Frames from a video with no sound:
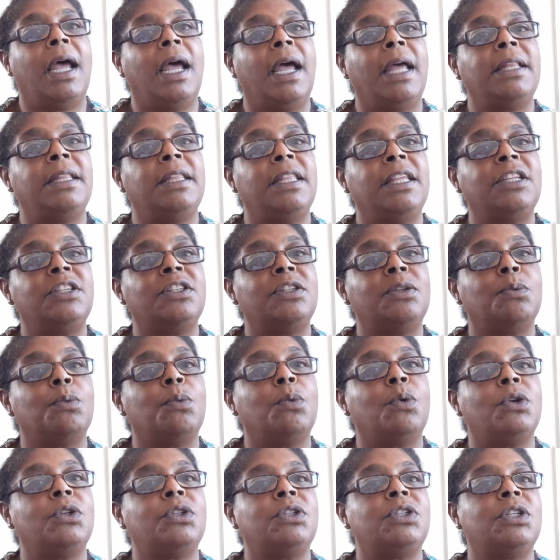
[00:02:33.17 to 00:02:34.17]
And this
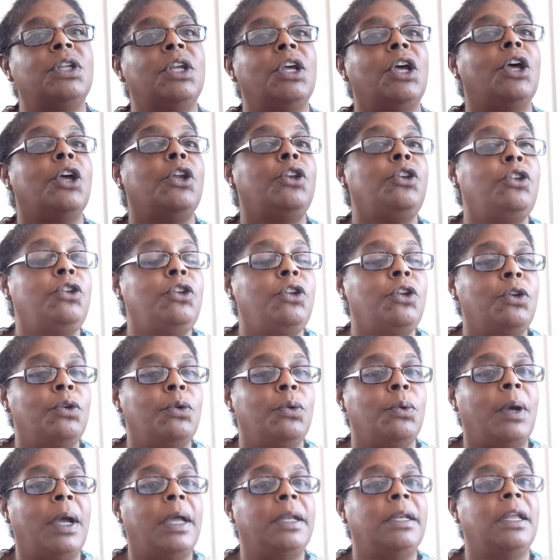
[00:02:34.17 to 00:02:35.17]
was a
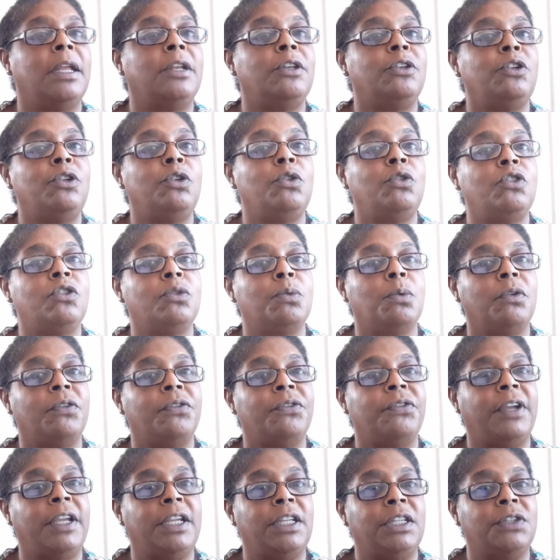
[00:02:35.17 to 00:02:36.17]
new and unusual
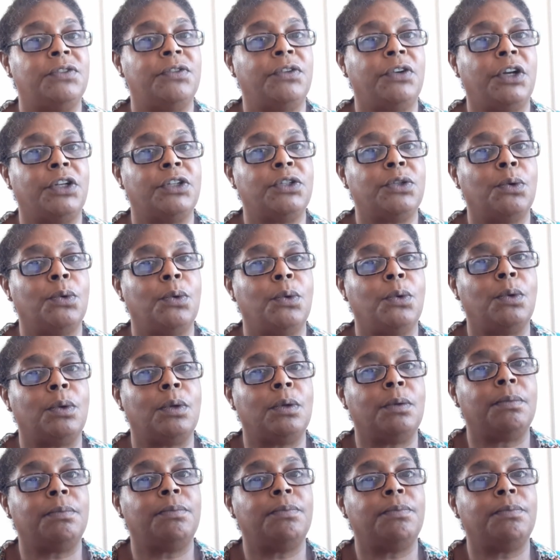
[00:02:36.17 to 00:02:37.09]
phase for us all.